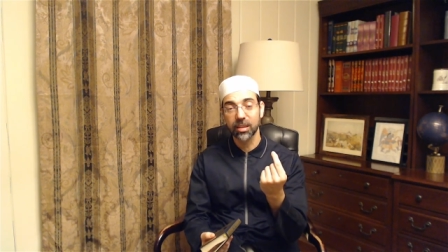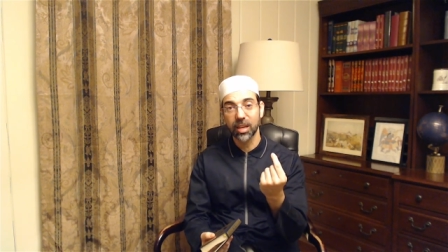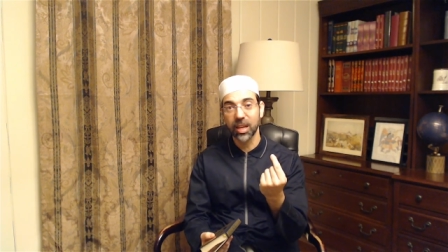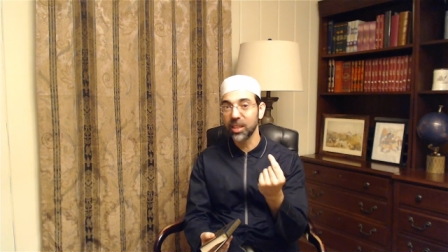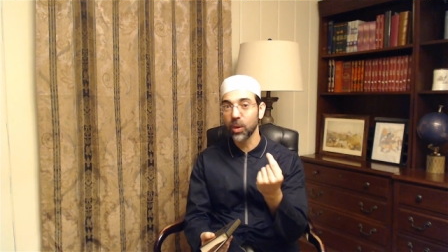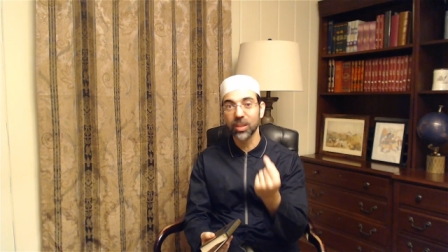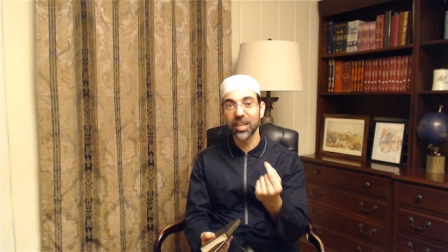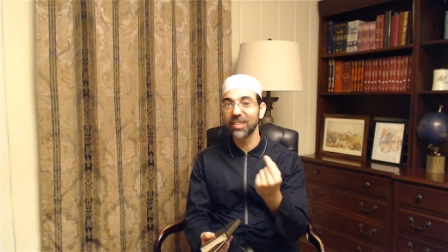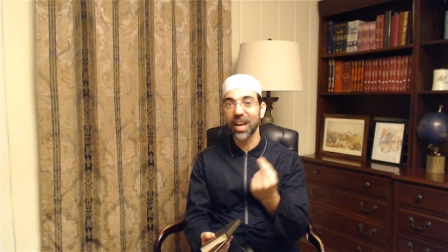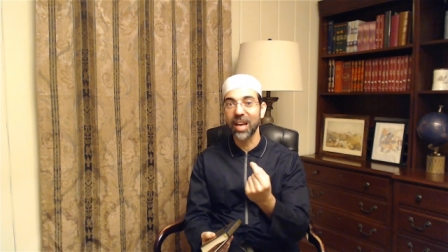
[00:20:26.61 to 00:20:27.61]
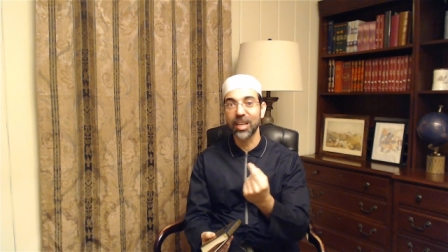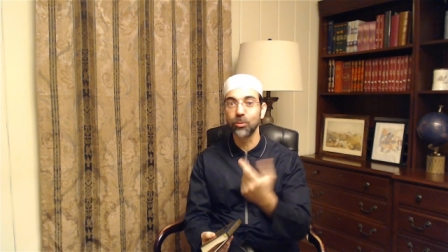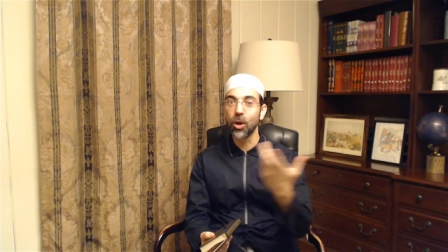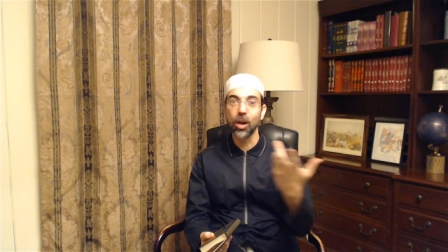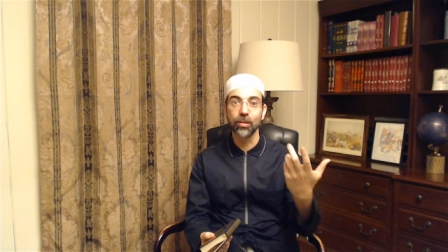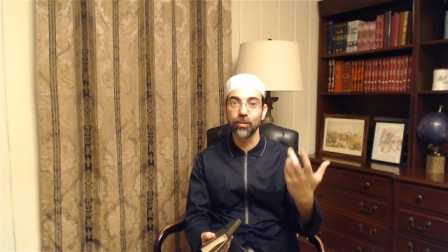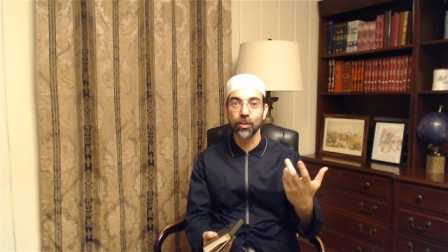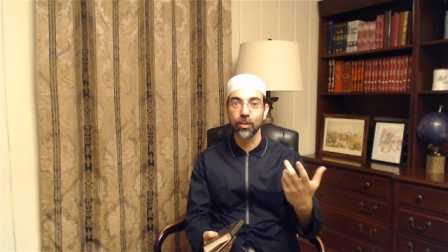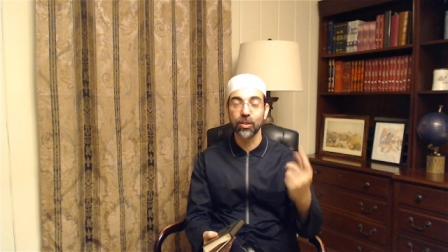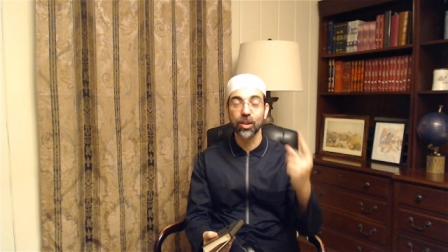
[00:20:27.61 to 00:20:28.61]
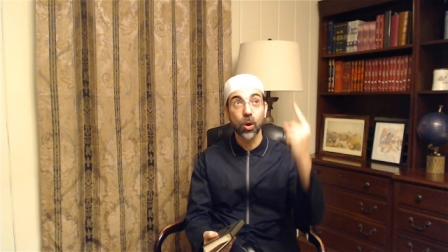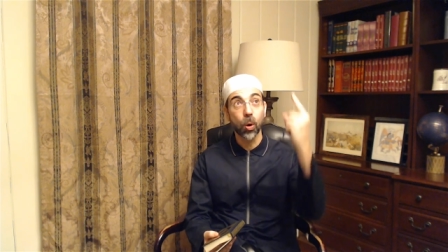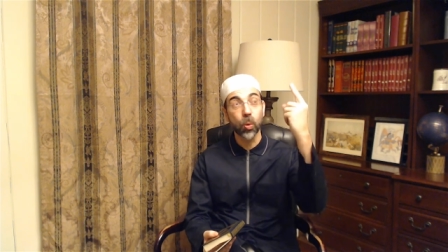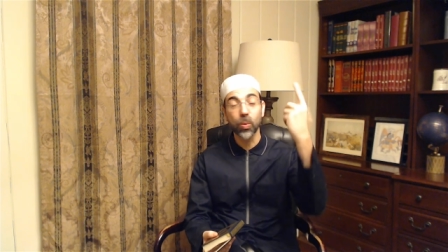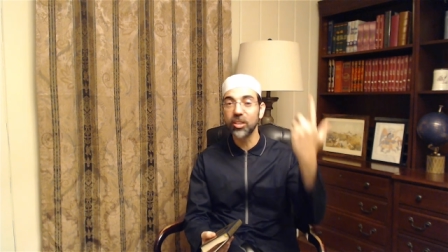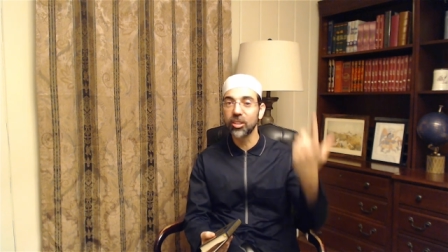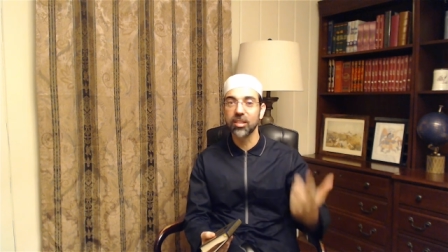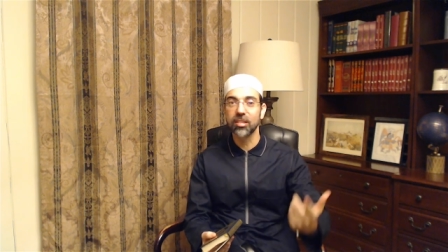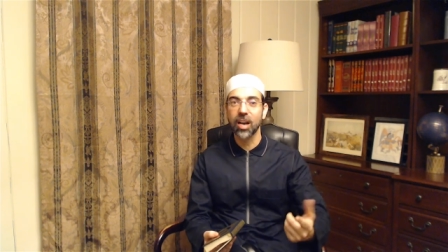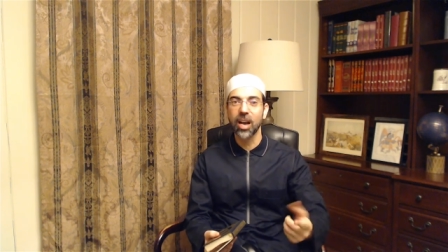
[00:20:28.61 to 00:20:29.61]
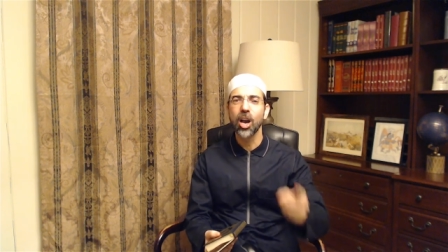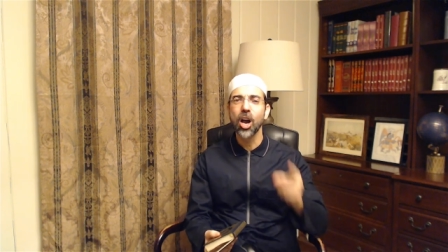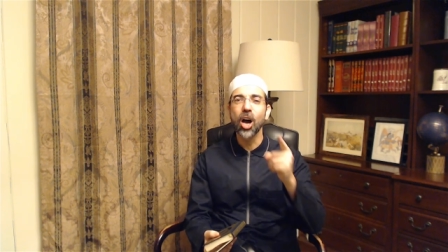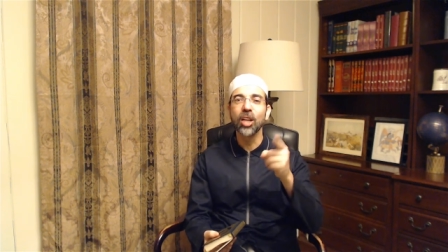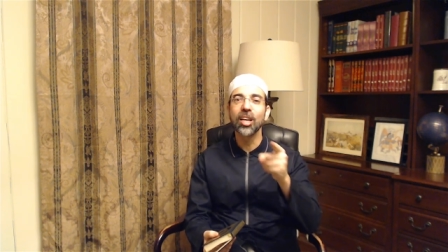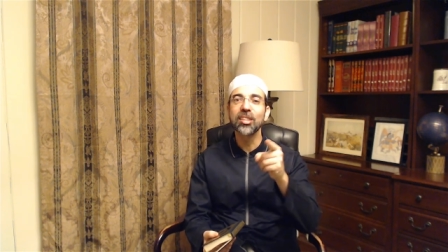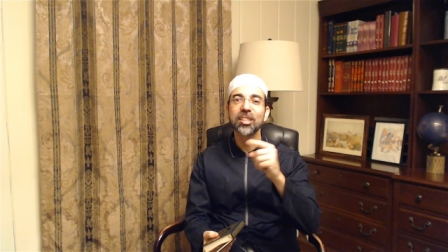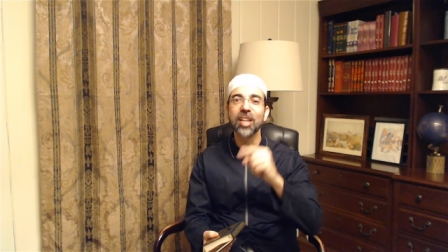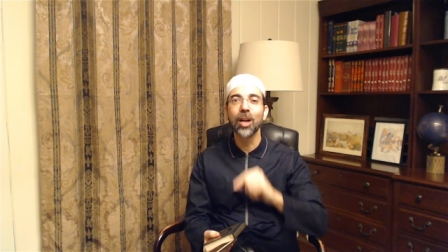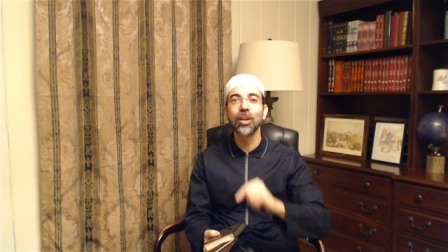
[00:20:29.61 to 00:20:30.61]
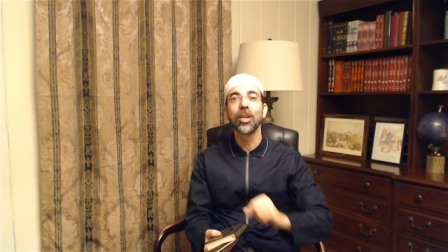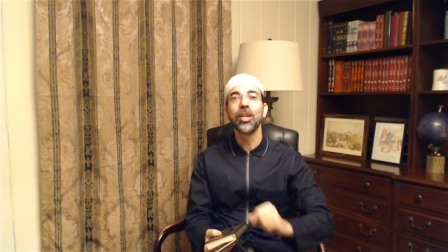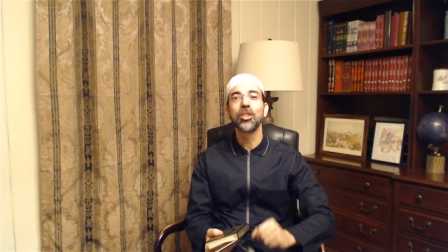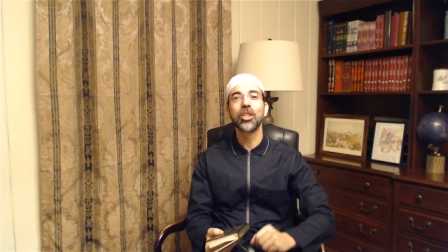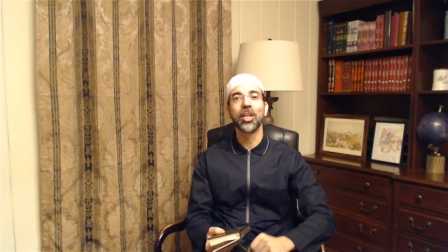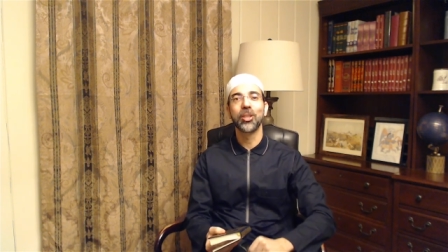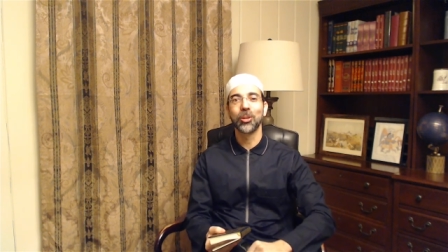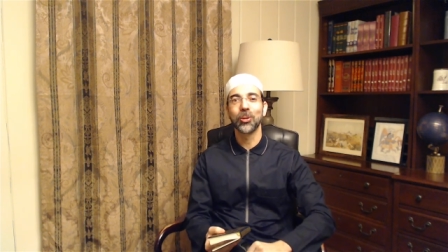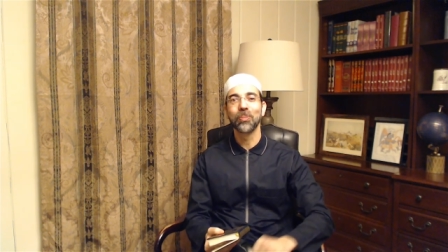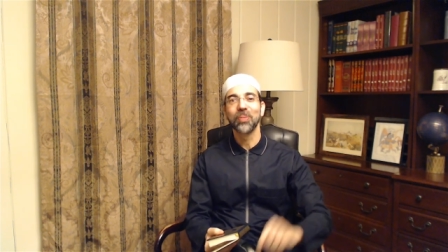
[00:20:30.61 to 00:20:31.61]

and they will not add up to all of earth or reach the sky. Allah says, I'll change you.